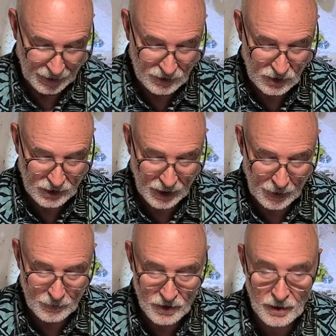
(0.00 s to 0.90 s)
It's
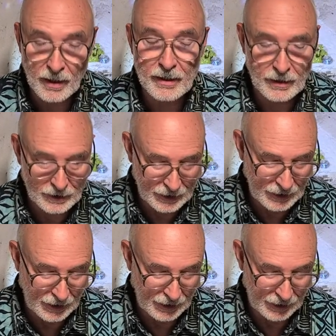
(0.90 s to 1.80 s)
time to start
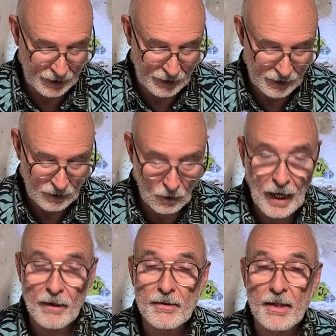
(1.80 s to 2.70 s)
cleaning
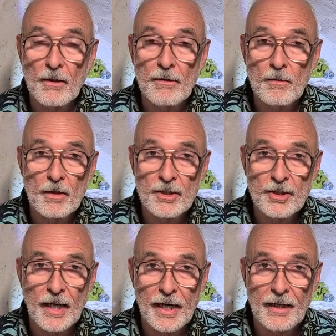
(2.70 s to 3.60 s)
out the old
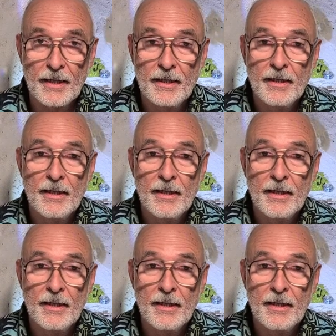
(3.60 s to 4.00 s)
woodshed,